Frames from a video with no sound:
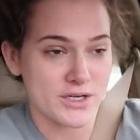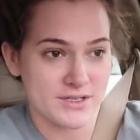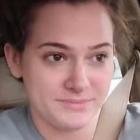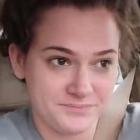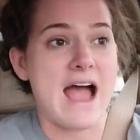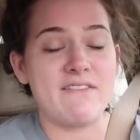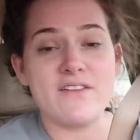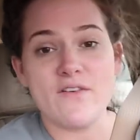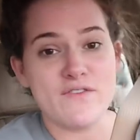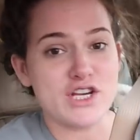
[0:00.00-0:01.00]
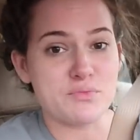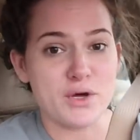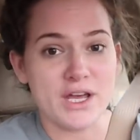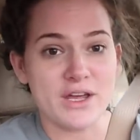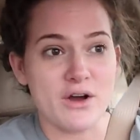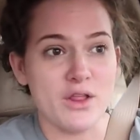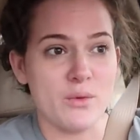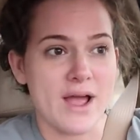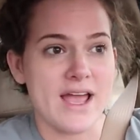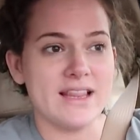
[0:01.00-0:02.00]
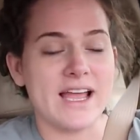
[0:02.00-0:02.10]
I haven't even finished putting it all away.